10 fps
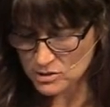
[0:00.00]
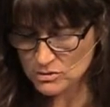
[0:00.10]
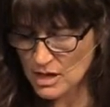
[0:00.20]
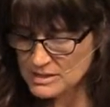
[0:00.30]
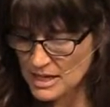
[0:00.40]

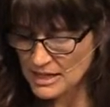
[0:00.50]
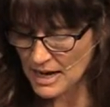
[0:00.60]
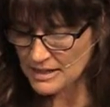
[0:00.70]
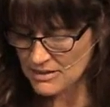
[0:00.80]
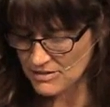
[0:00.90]
Do not take
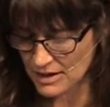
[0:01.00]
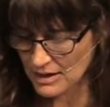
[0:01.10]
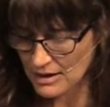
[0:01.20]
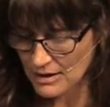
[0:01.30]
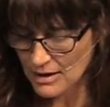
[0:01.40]

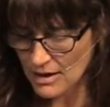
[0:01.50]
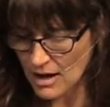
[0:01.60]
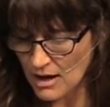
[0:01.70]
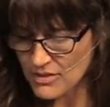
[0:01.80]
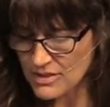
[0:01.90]
anything
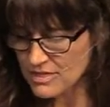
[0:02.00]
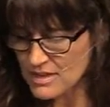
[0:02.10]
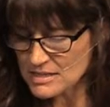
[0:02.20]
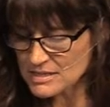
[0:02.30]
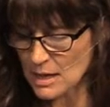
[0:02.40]
of the
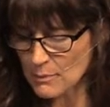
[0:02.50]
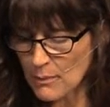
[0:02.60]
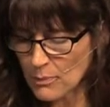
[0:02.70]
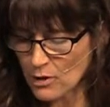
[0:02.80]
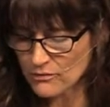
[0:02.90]
things set
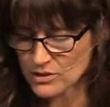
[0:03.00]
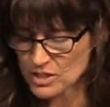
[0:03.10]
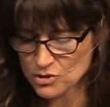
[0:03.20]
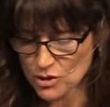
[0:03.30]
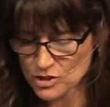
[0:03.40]
apart for
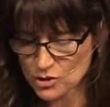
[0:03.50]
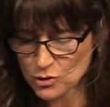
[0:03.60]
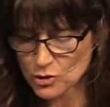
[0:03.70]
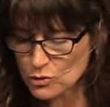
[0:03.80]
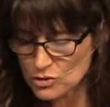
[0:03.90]
destruction,
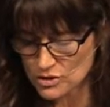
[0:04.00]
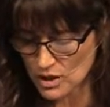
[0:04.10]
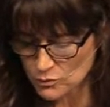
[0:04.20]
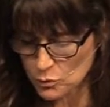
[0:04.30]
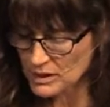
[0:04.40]
or you
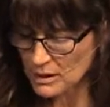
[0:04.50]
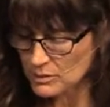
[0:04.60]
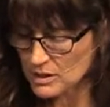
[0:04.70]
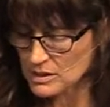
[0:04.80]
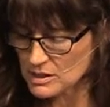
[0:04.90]
yourselves will be
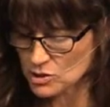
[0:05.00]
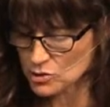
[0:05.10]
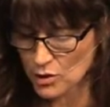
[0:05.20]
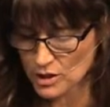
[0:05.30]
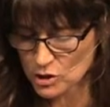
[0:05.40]
completely
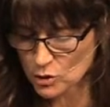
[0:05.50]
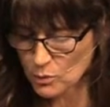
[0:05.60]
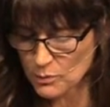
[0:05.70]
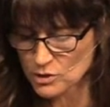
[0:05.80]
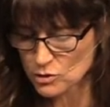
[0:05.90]
destroyed, and you
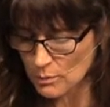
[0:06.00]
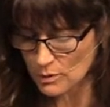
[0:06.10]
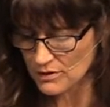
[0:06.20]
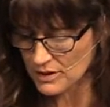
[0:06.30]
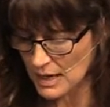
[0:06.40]
will bring
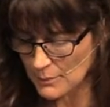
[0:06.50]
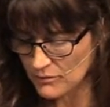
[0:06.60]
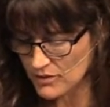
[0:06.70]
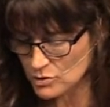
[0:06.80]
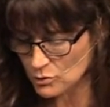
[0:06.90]
trouble on the camp
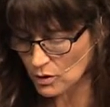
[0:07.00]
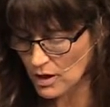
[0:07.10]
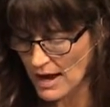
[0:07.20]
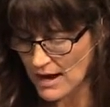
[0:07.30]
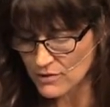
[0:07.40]
of Israel.
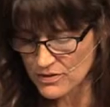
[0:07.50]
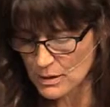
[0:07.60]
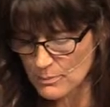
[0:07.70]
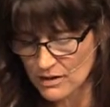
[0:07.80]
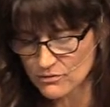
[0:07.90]

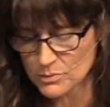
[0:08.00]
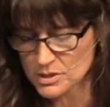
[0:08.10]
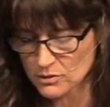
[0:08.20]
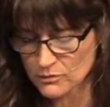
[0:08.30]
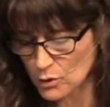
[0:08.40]
Everything made from
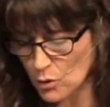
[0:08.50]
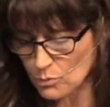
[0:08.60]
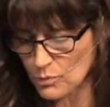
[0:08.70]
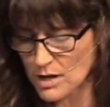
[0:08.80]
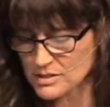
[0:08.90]
silver,
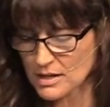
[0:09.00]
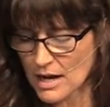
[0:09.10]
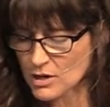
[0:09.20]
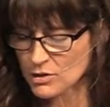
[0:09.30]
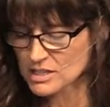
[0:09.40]
gold, bronze, and
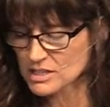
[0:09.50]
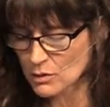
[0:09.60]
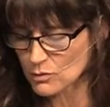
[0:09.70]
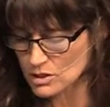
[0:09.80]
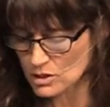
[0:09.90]
iron is
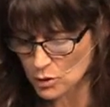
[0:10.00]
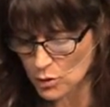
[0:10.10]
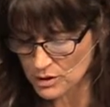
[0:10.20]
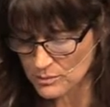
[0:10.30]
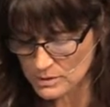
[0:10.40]
sacred to the
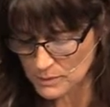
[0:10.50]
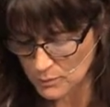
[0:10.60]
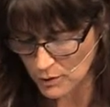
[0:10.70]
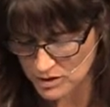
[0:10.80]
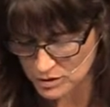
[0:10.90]
Lord and must be
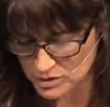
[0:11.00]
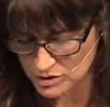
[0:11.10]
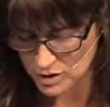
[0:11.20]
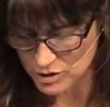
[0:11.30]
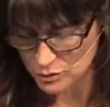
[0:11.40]
brought to
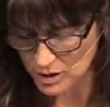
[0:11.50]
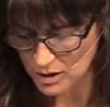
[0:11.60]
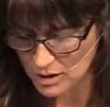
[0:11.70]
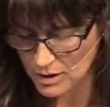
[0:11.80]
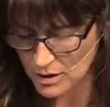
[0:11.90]
his
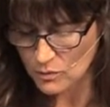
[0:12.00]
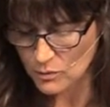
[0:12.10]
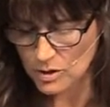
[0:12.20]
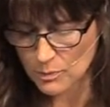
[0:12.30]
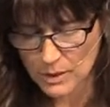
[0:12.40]
treasury.
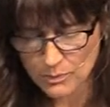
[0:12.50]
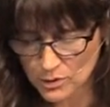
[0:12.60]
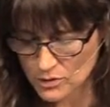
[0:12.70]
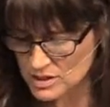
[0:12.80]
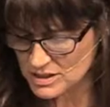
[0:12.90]
When the
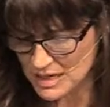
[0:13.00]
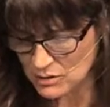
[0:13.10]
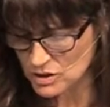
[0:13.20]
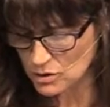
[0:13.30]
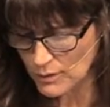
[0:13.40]
people heard the
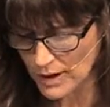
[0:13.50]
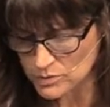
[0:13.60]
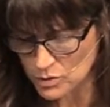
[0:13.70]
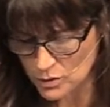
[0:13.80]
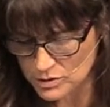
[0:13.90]
sounds of the
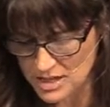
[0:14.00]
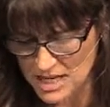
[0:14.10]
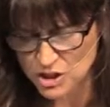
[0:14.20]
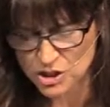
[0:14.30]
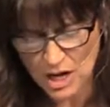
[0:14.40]
ram's horns,
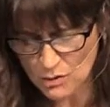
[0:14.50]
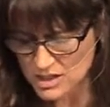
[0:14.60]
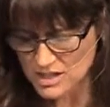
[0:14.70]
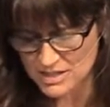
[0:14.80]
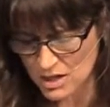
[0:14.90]
they
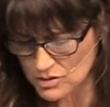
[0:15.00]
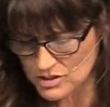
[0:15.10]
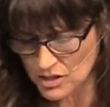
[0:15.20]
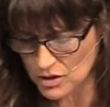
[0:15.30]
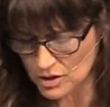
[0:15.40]
shouted as loud
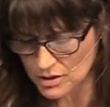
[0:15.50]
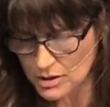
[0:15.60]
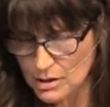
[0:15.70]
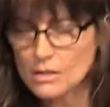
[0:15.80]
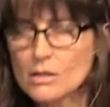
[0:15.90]
as they could.
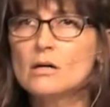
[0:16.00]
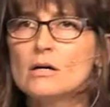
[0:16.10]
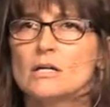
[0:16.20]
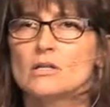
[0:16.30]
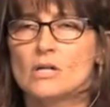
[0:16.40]

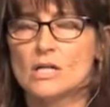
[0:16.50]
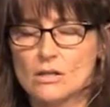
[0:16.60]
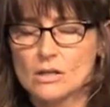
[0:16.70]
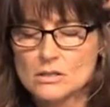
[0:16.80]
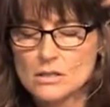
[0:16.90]
Oh, can you
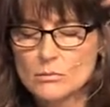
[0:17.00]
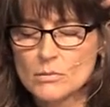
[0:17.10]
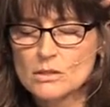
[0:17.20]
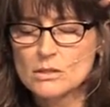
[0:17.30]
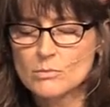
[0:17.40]
hear it? A
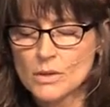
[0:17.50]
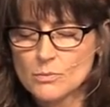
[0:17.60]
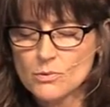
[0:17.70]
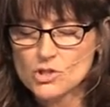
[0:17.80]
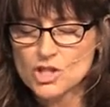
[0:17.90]
million
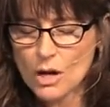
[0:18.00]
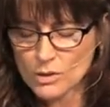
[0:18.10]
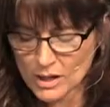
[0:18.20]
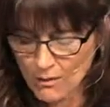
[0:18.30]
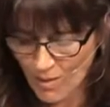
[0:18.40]
people
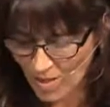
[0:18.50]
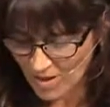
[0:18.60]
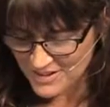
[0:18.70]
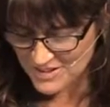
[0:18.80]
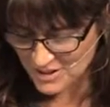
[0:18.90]
shouting?
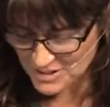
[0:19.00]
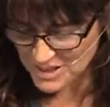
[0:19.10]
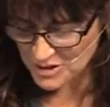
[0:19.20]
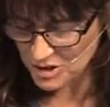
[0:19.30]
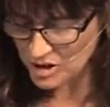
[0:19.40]
as loud
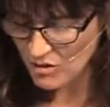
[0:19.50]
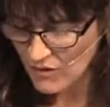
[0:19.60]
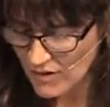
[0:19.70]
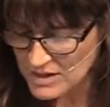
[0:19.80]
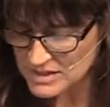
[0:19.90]
as they could.
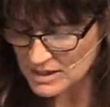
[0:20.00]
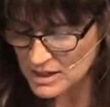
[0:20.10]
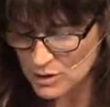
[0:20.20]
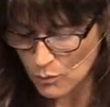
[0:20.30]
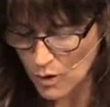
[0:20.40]

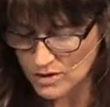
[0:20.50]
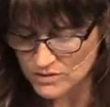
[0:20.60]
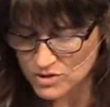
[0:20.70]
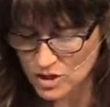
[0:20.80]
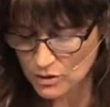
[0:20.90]
Suddenly, the
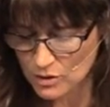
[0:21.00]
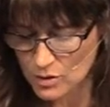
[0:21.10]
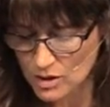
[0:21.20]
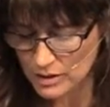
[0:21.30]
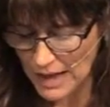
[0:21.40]
walls of
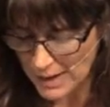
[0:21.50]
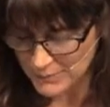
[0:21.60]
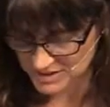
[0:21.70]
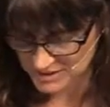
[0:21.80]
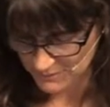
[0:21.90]
Jericho
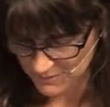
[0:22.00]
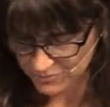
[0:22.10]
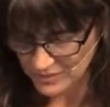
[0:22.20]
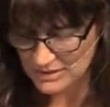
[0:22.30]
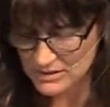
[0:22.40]
collapsed,
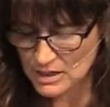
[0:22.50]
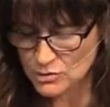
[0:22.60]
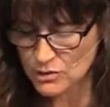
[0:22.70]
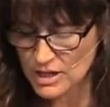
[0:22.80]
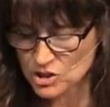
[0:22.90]
and the
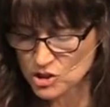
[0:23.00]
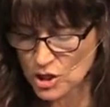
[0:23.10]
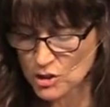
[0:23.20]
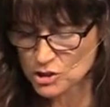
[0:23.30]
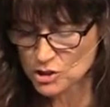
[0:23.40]
Israelites
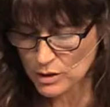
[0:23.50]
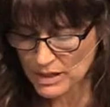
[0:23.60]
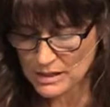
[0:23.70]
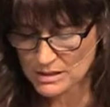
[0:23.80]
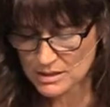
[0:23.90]
charged
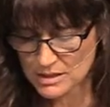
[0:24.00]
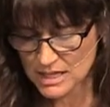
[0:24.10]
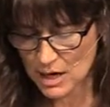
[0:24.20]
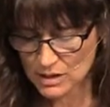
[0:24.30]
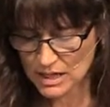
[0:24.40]
straight into the
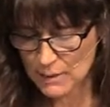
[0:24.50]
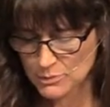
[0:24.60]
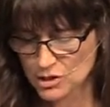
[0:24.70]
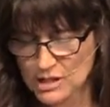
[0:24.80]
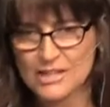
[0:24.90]
town and
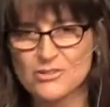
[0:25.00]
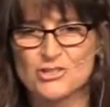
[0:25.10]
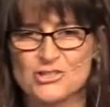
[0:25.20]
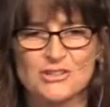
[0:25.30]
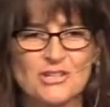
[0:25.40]
captured it.
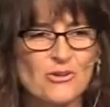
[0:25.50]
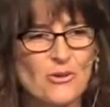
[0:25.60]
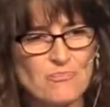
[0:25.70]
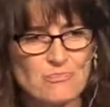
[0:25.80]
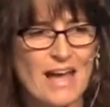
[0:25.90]
Here's just a
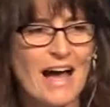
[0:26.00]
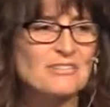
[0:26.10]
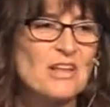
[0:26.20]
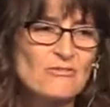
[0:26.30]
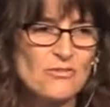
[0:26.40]
little,
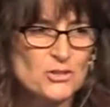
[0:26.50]
I love